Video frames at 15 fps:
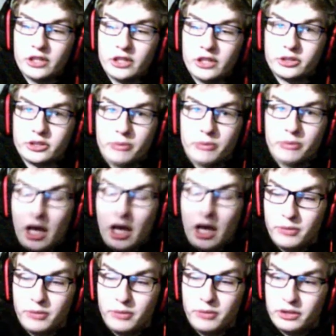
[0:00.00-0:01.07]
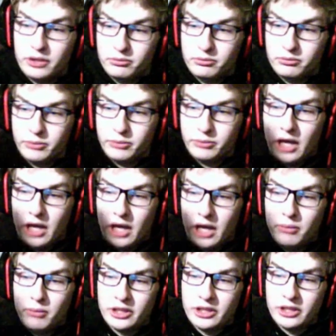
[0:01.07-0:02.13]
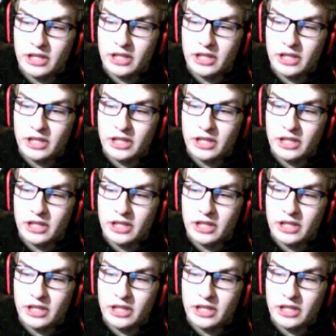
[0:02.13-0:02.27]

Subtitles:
behind my setup